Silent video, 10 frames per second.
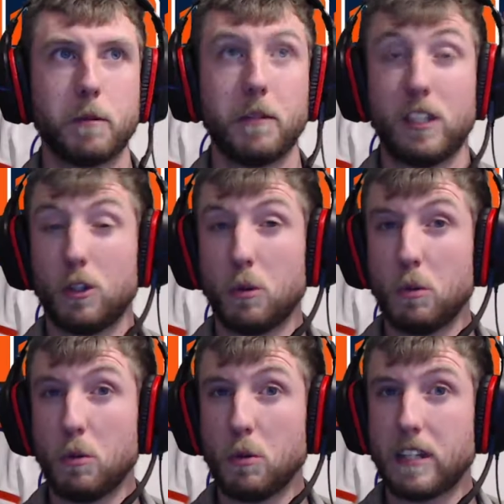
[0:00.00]

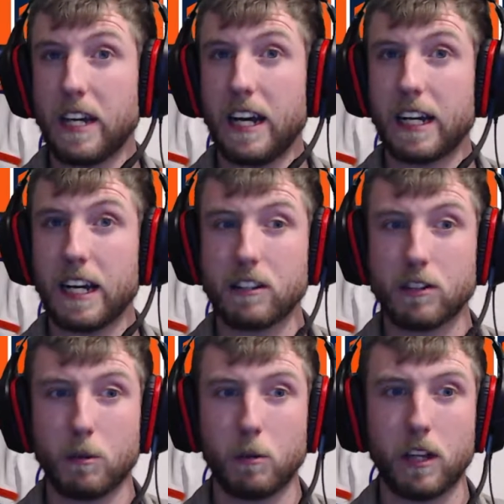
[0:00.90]
Tuesday, I guess
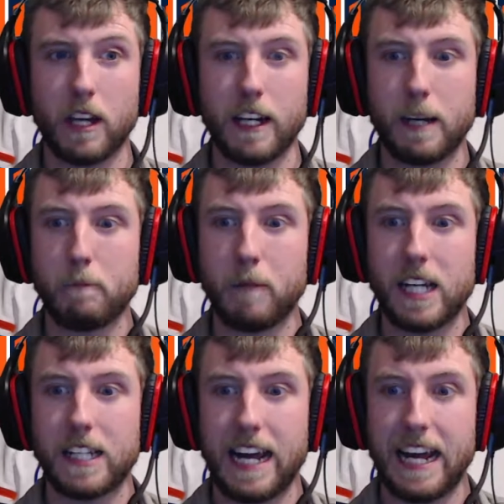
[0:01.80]
it would line up. May
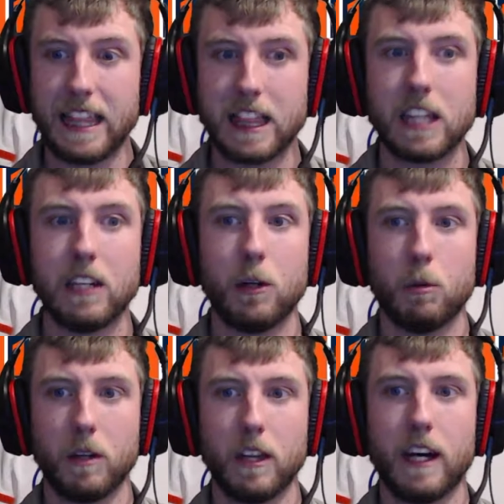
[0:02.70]
10th
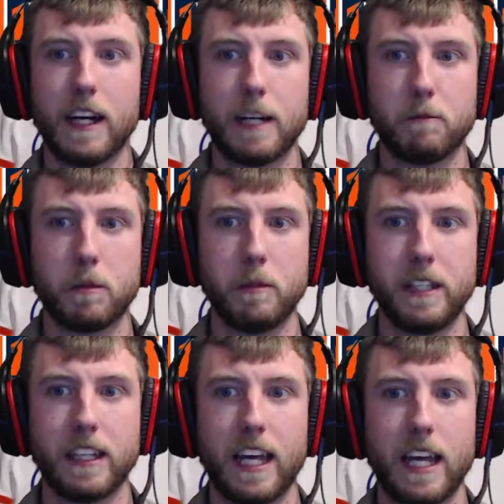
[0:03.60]
would line up to be
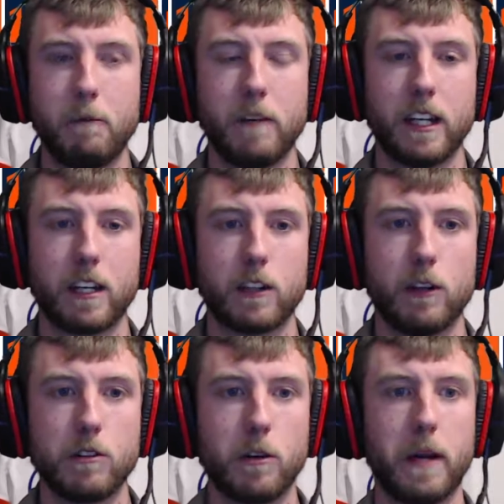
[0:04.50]
the game we get to
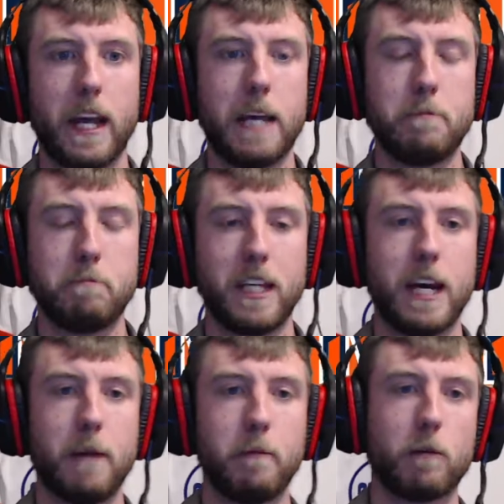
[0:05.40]
close out. 8
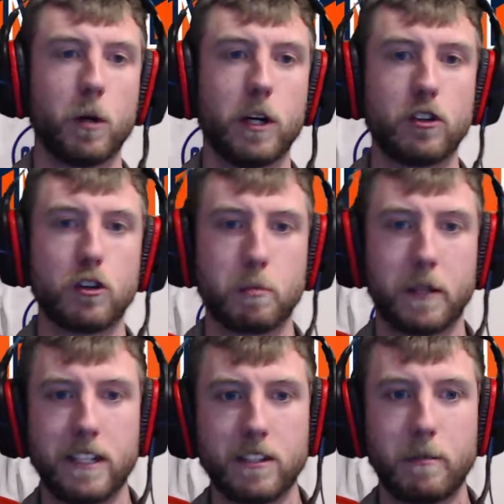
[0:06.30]
p.m. at Rogers
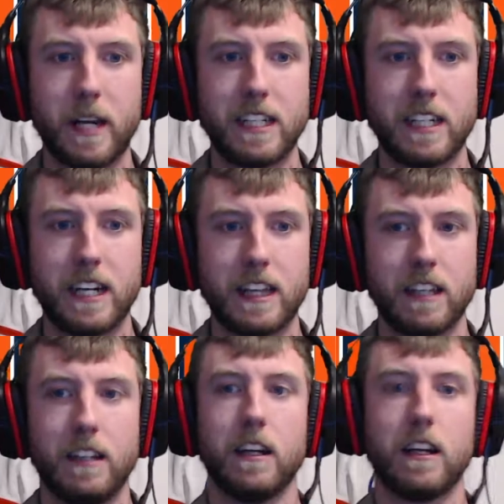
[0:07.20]
Place, May 10th.
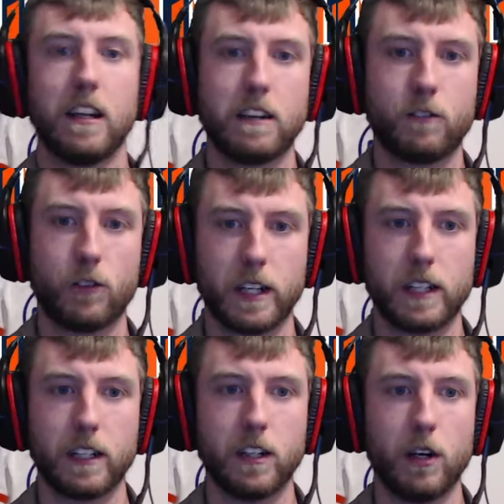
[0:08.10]
Let's
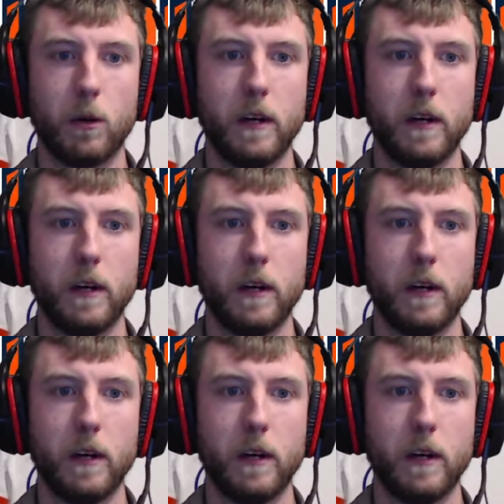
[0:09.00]
friggin' go.